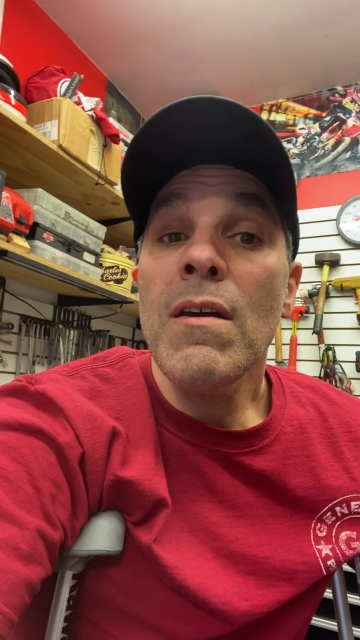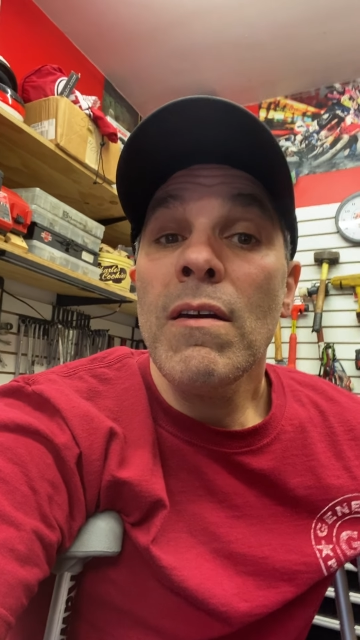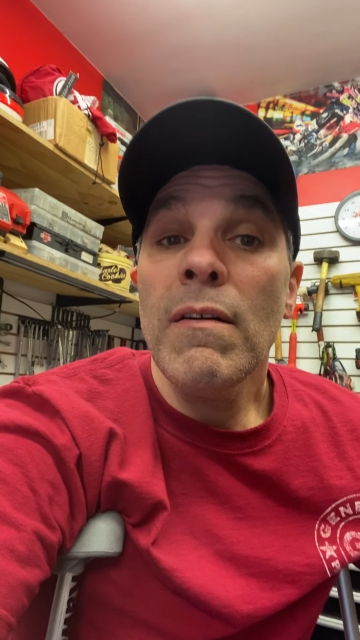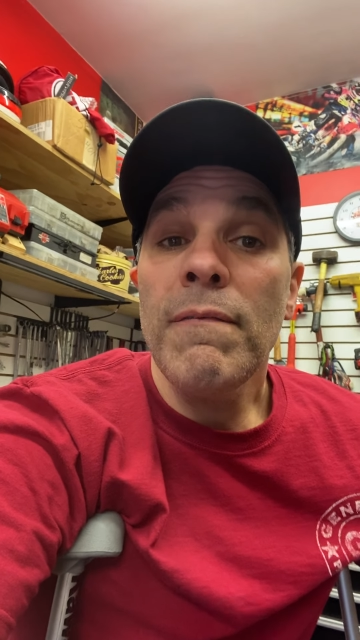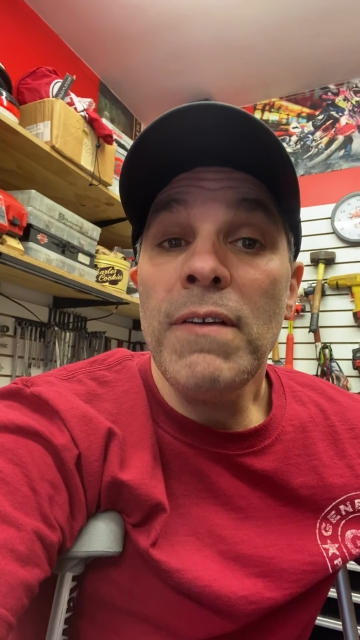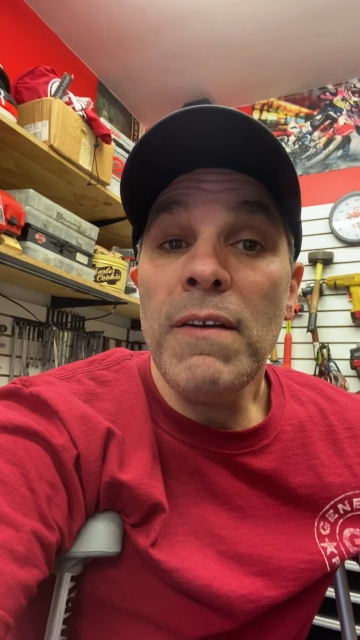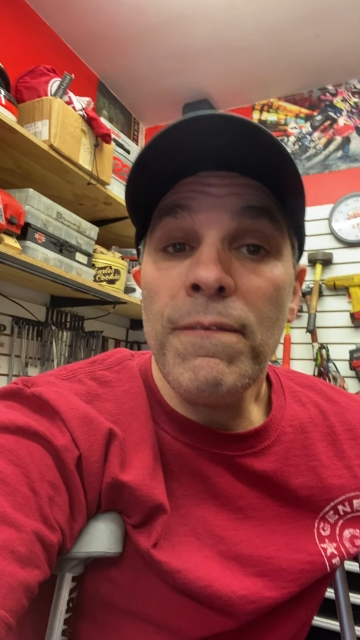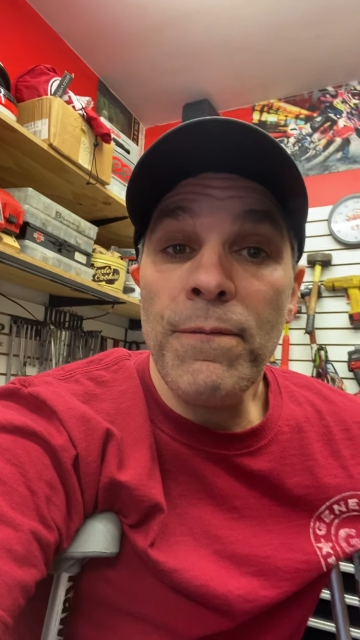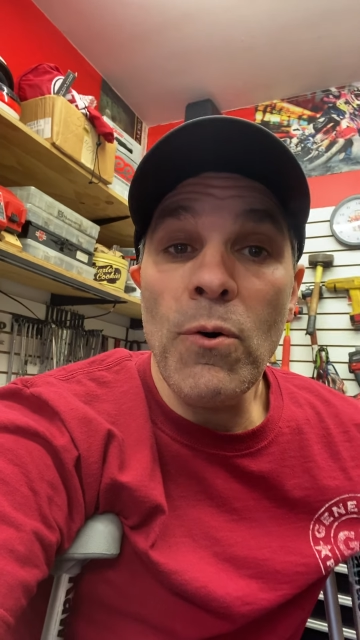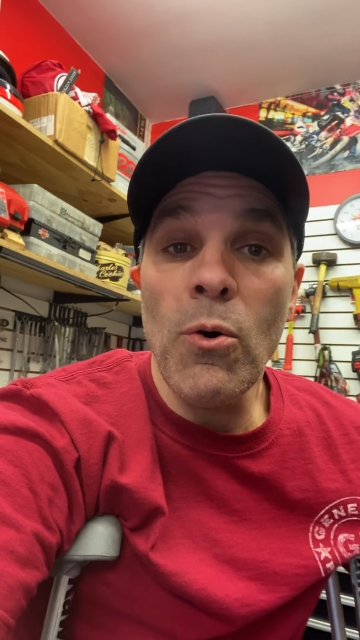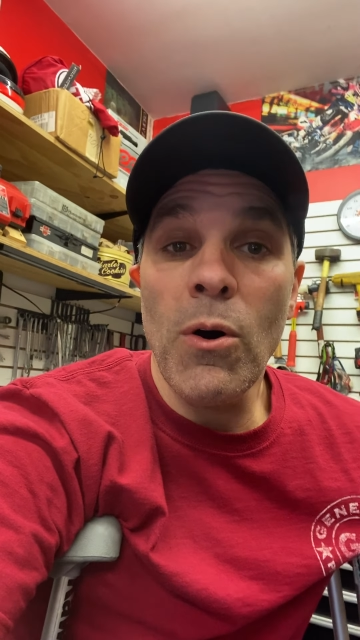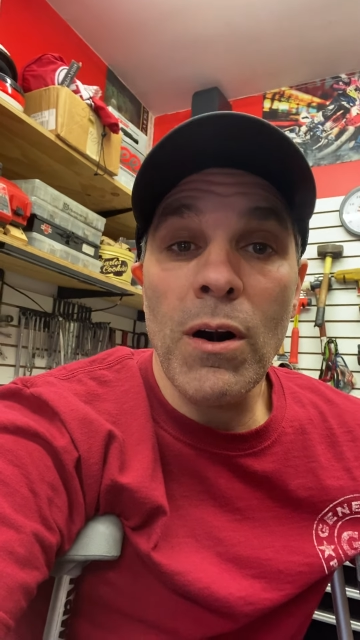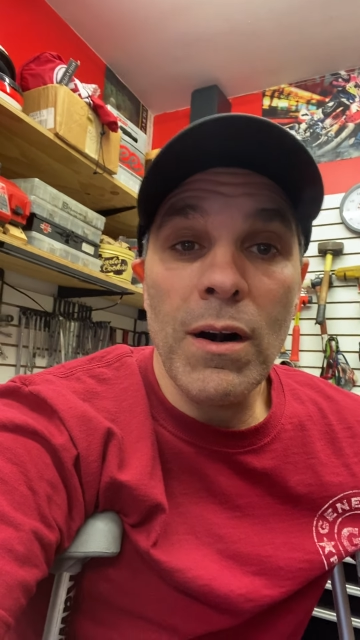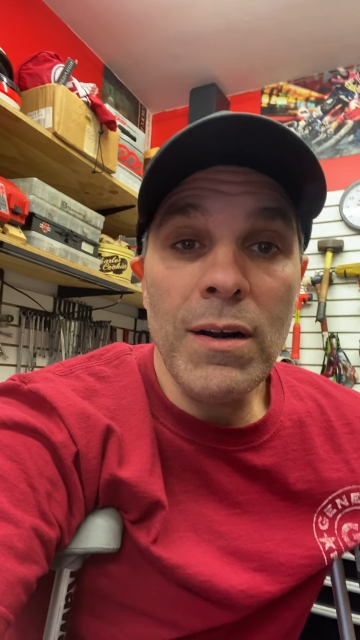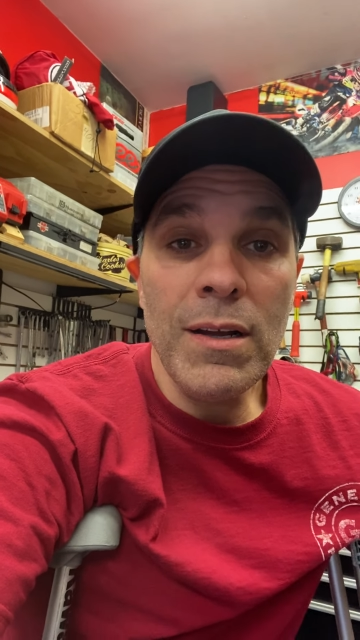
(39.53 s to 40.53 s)

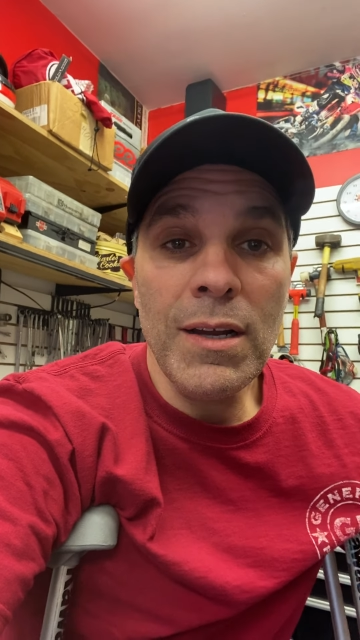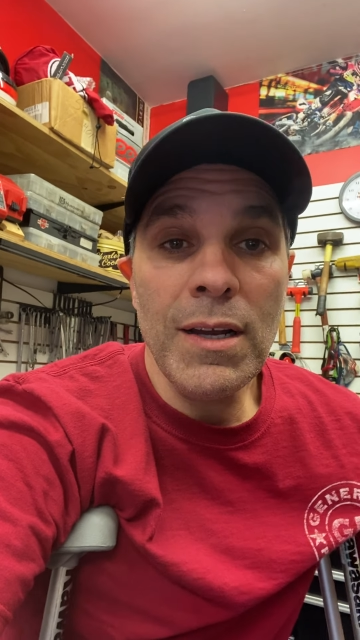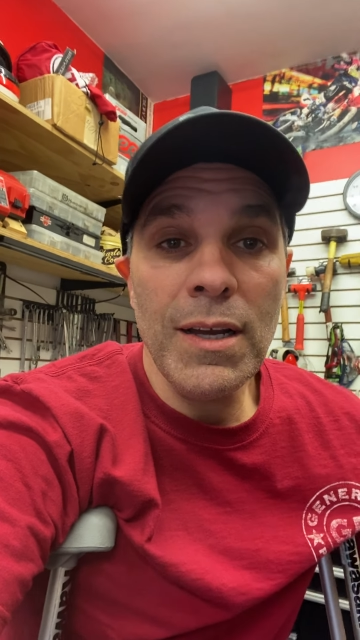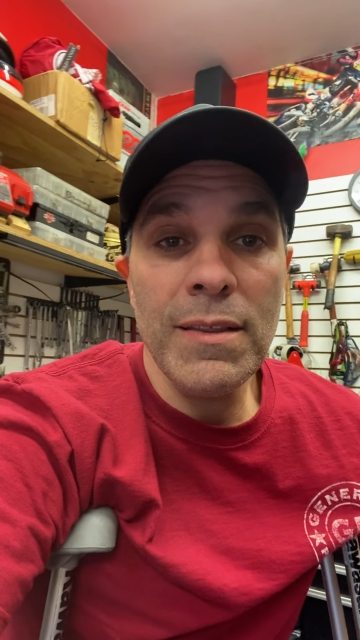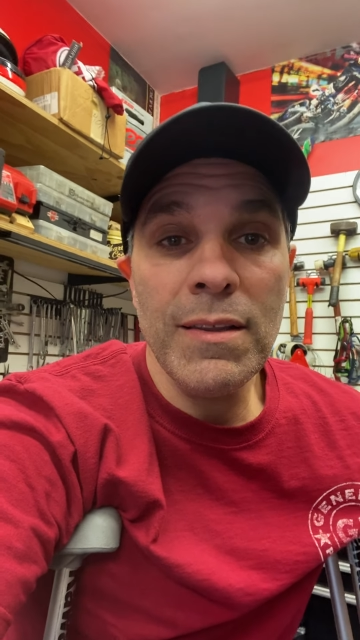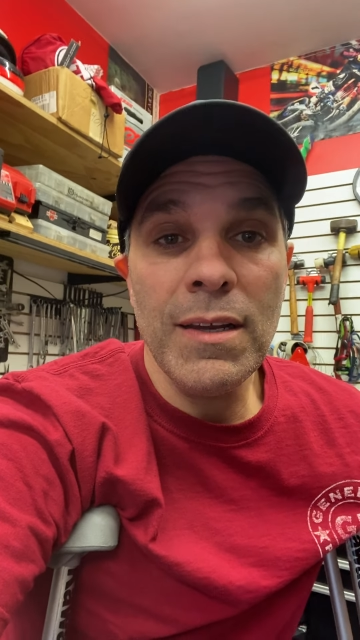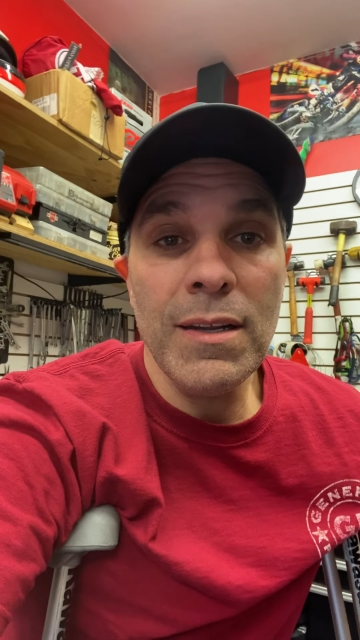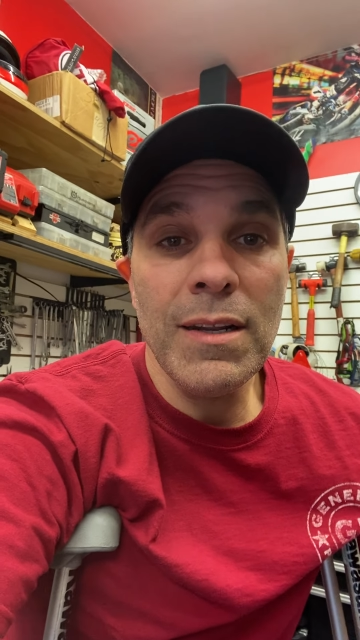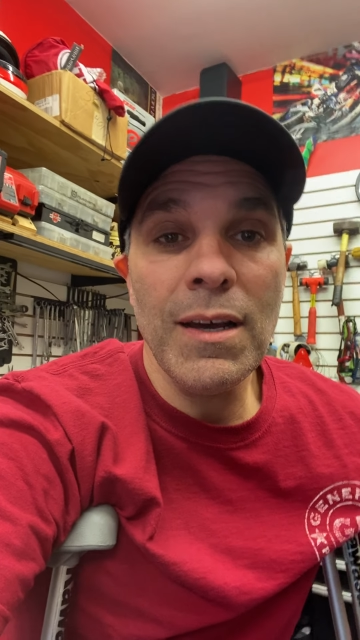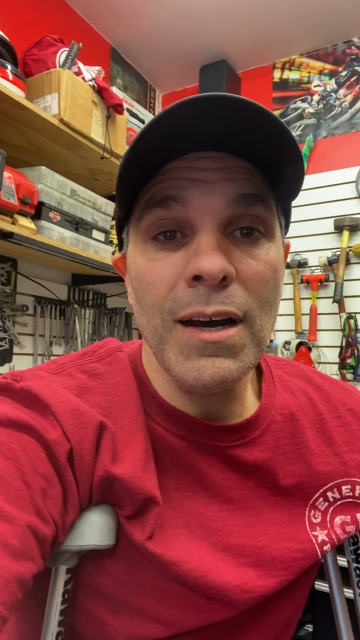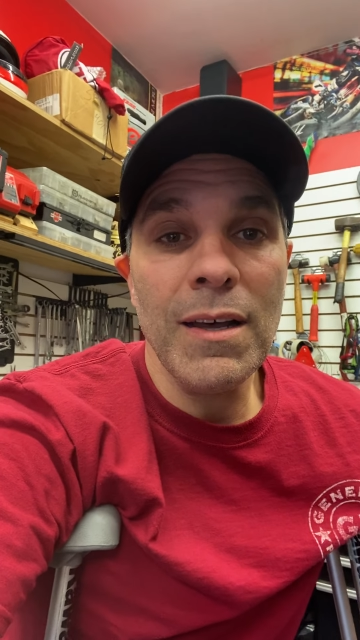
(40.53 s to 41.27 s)
V4, and then